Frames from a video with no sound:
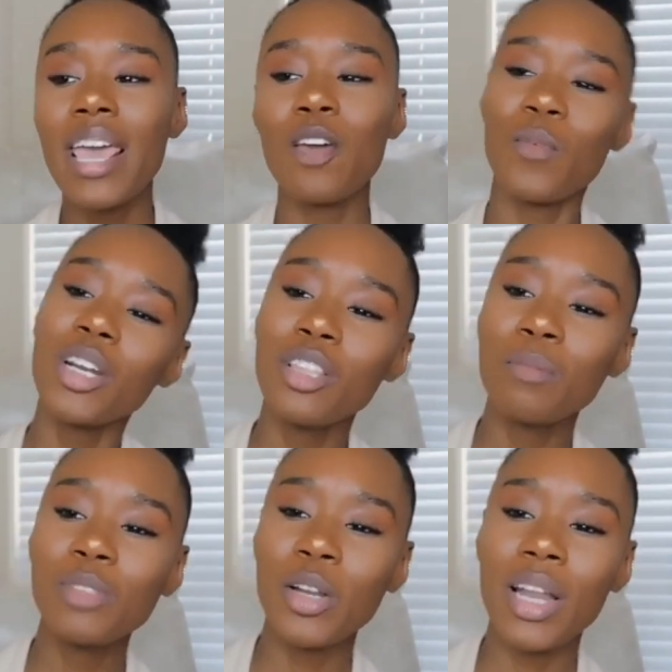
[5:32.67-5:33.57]
and one of
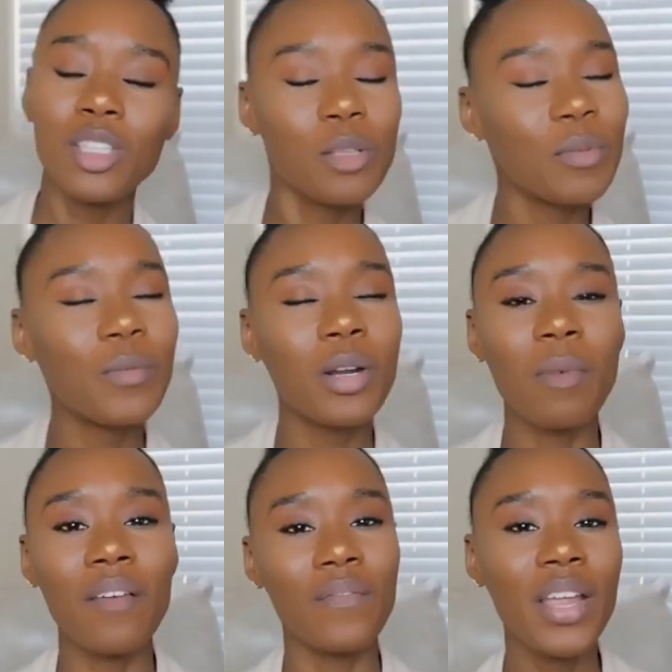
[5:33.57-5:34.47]
them turned out to be one of
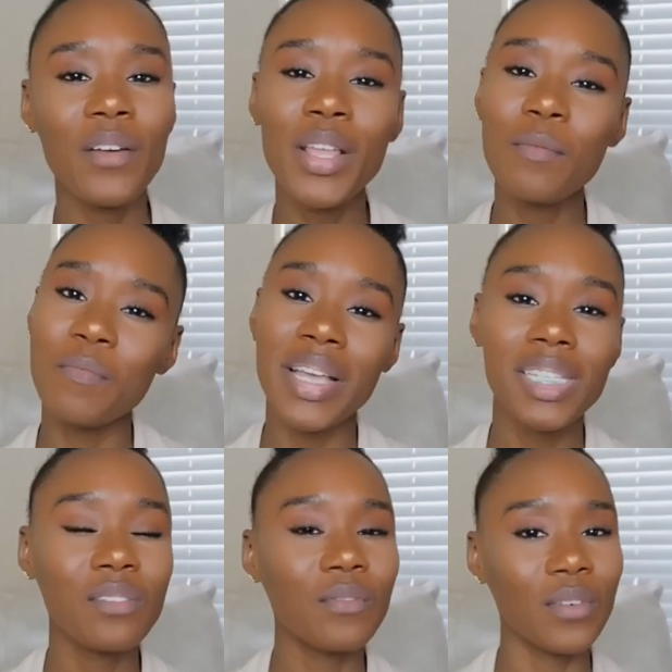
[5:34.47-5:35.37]
my very
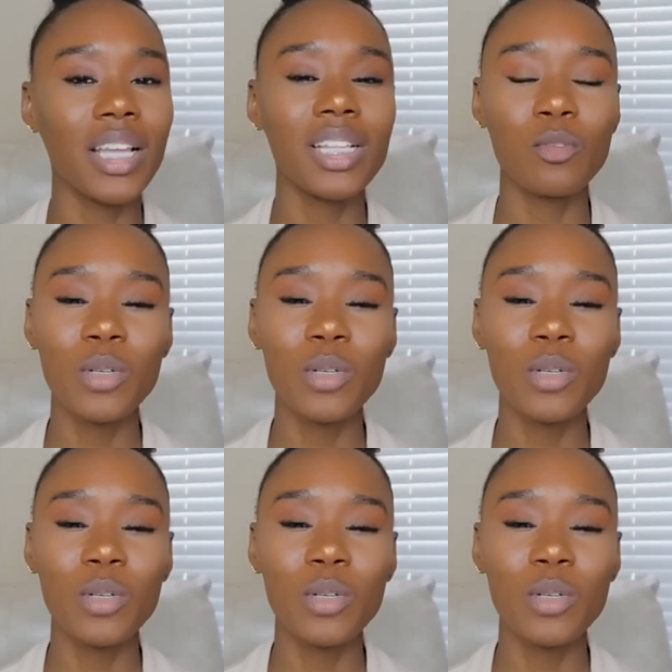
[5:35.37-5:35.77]
best friends,